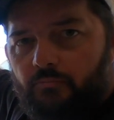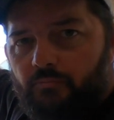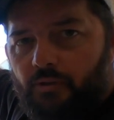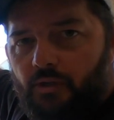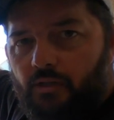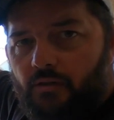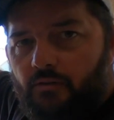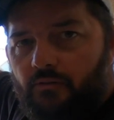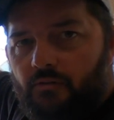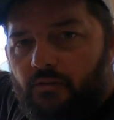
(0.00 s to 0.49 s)

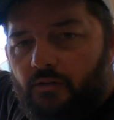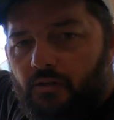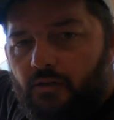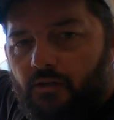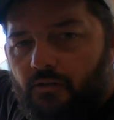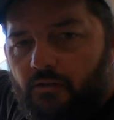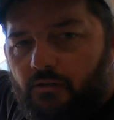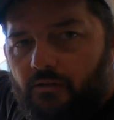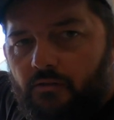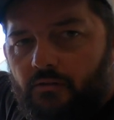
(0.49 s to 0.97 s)
pins
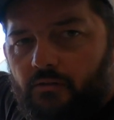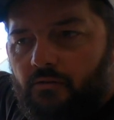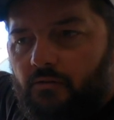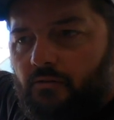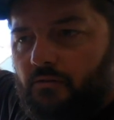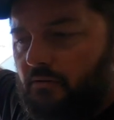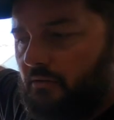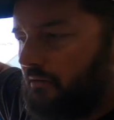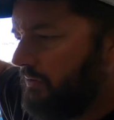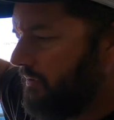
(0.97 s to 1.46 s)
there,
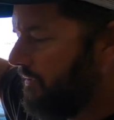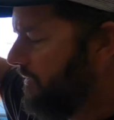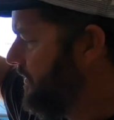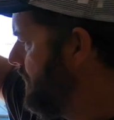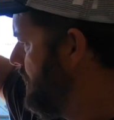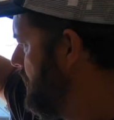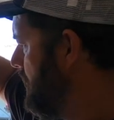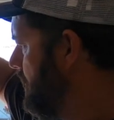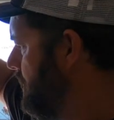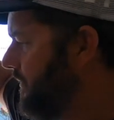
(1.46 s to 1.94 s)

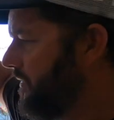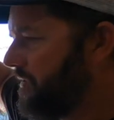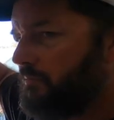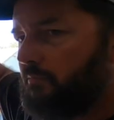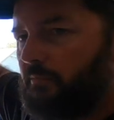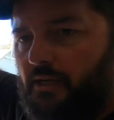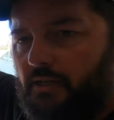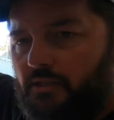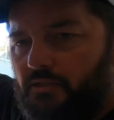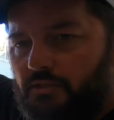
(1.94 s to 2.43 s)
which
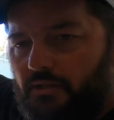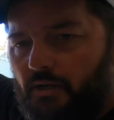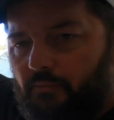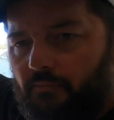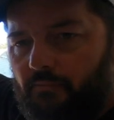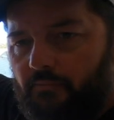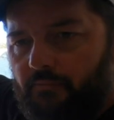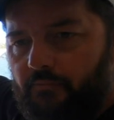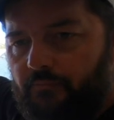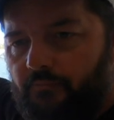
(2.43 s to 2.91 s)
match
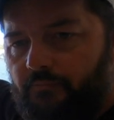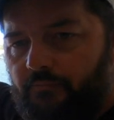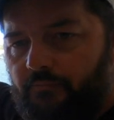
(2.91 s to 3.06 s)
up